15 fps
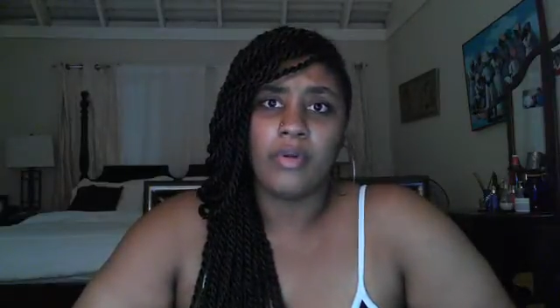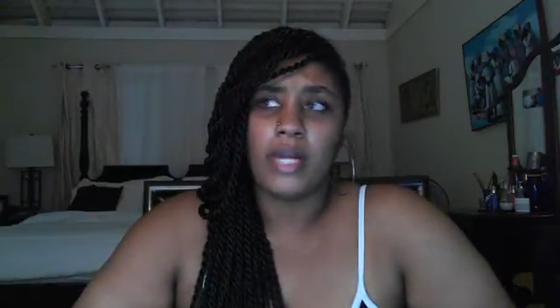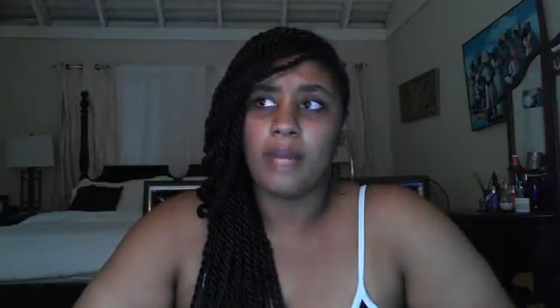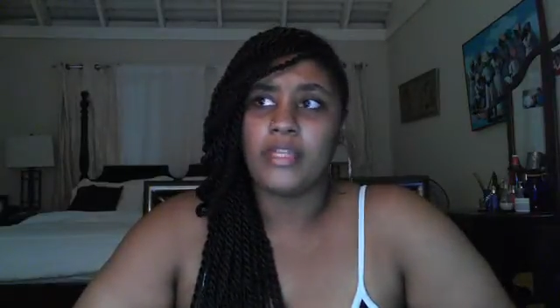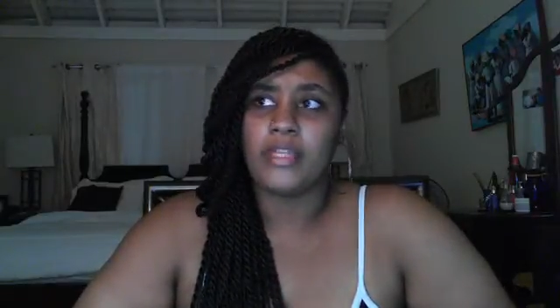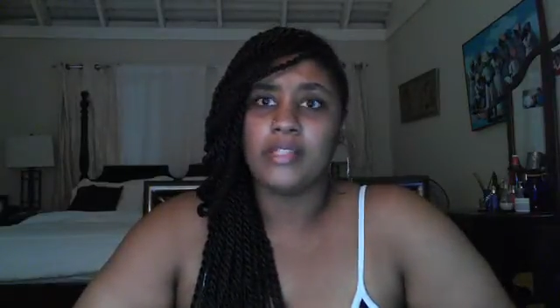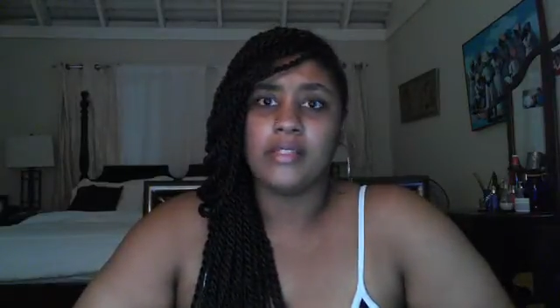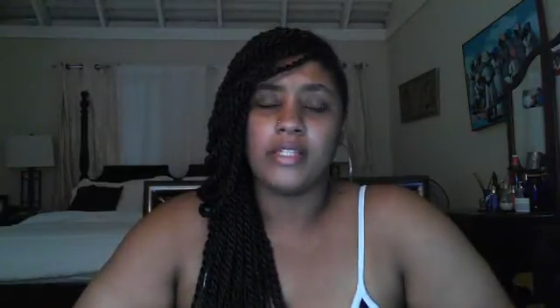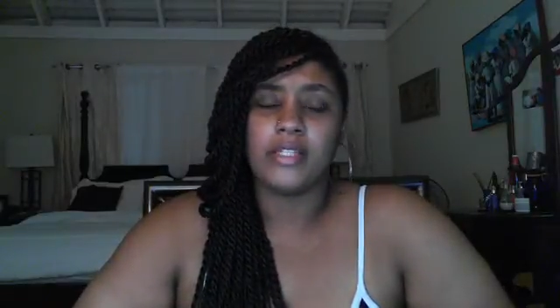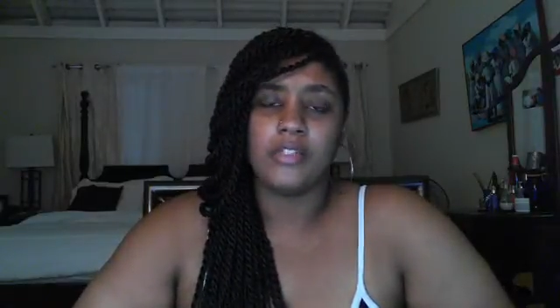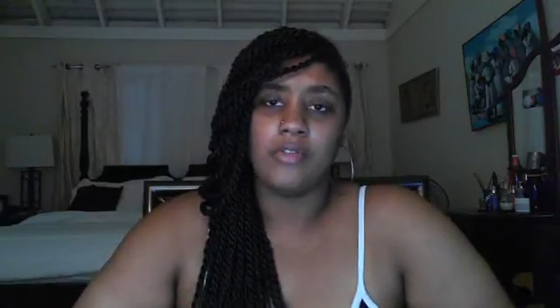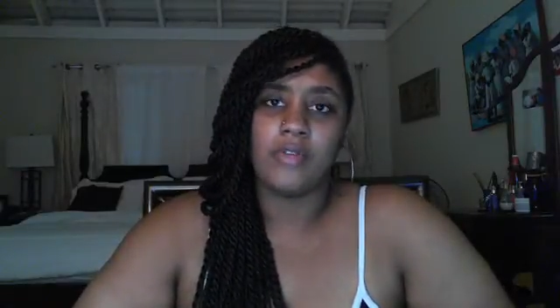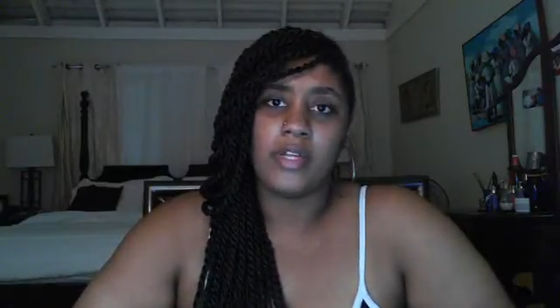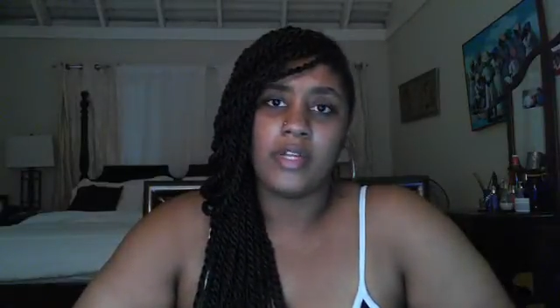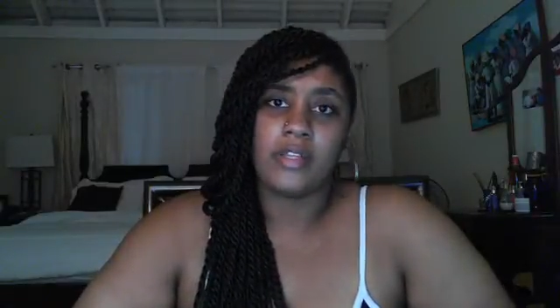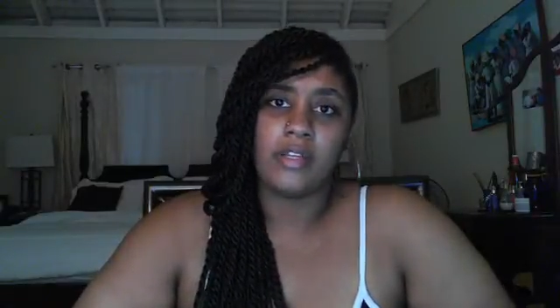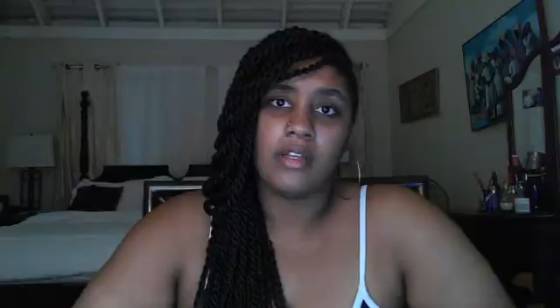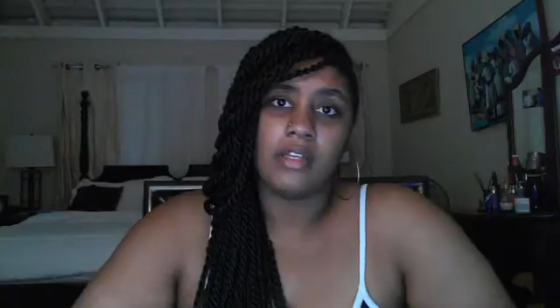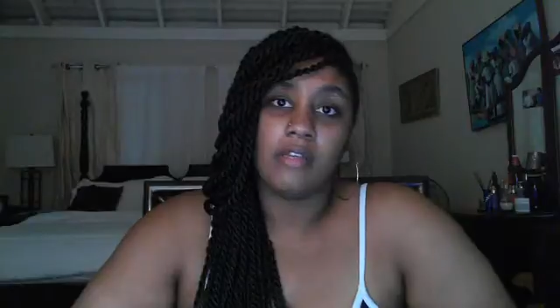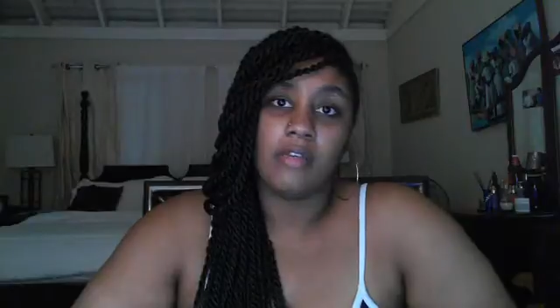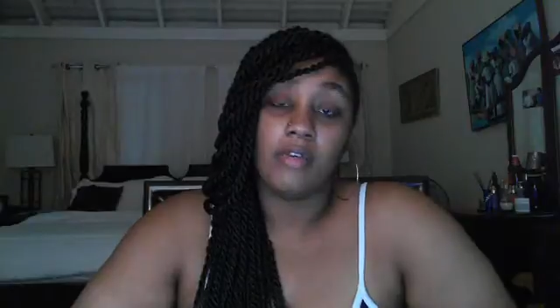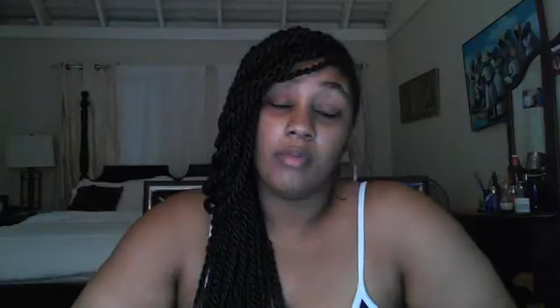habits that you'd rather
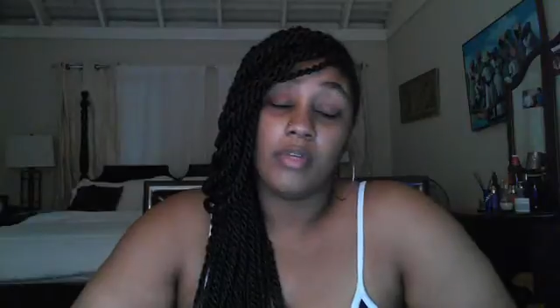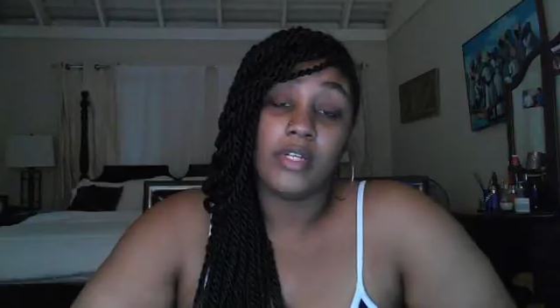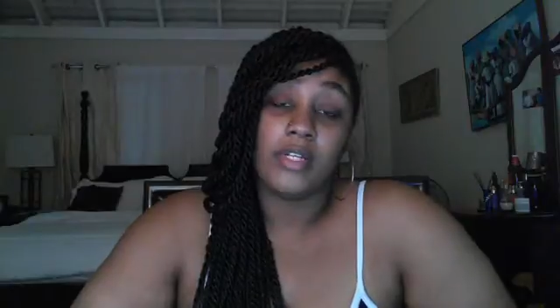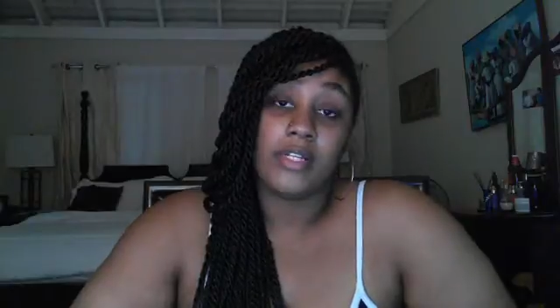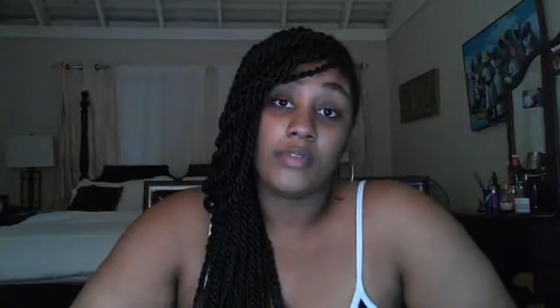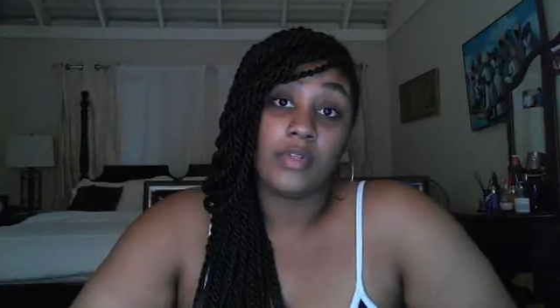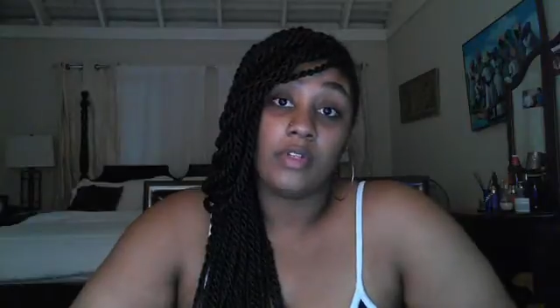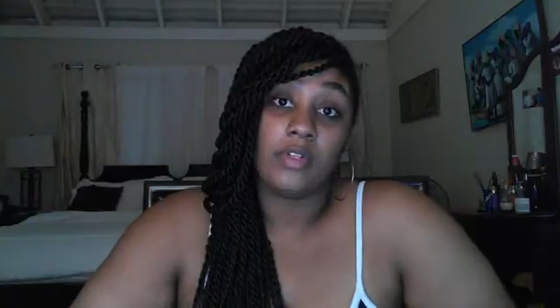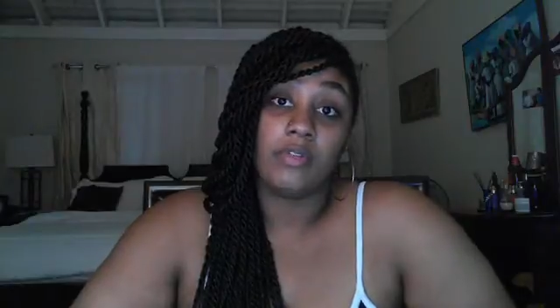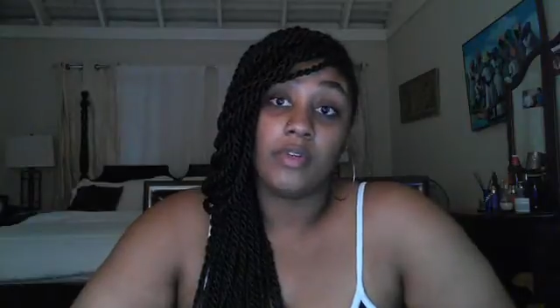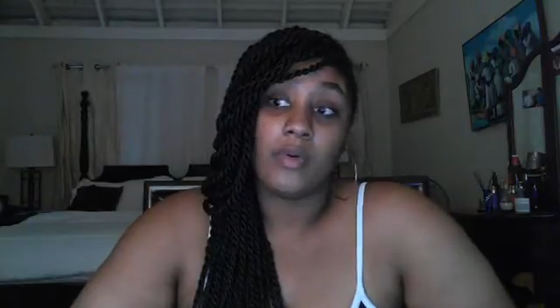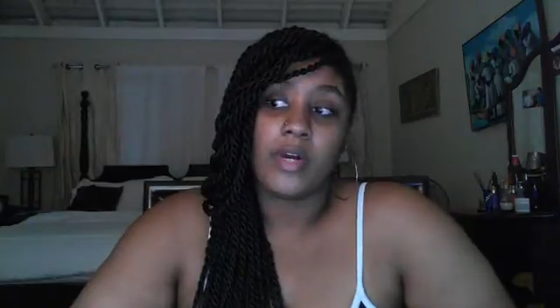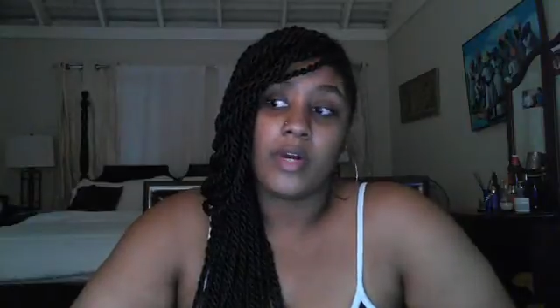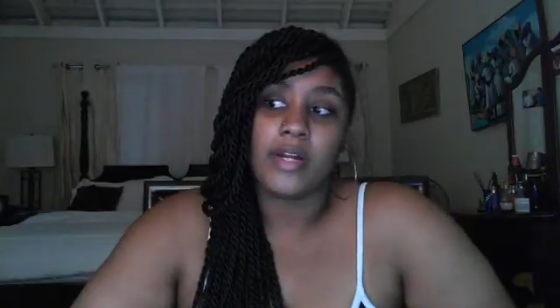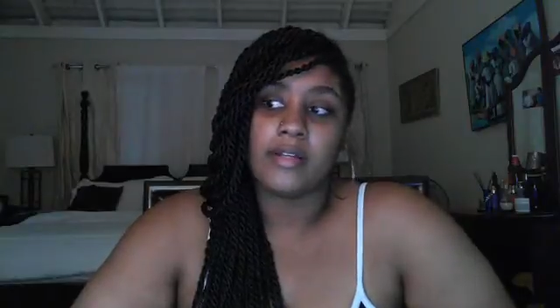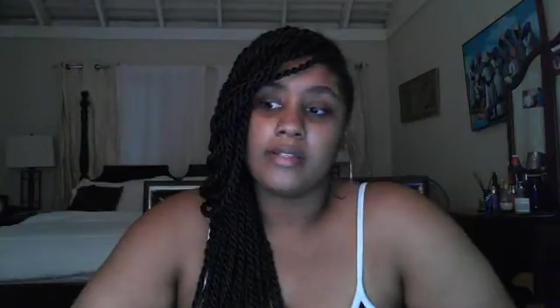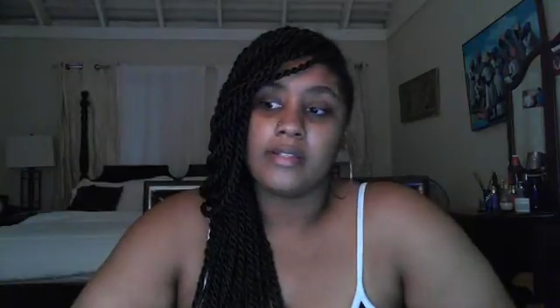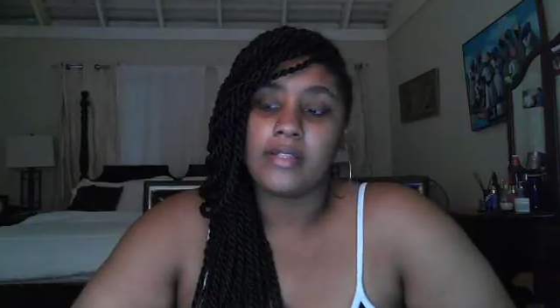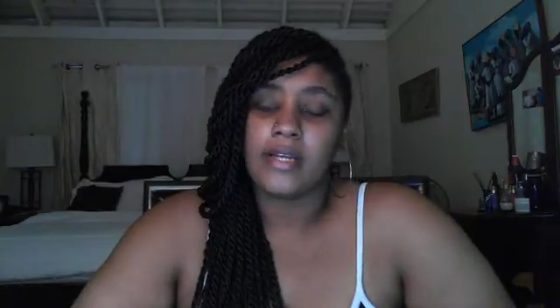not give up, but that's what love requires.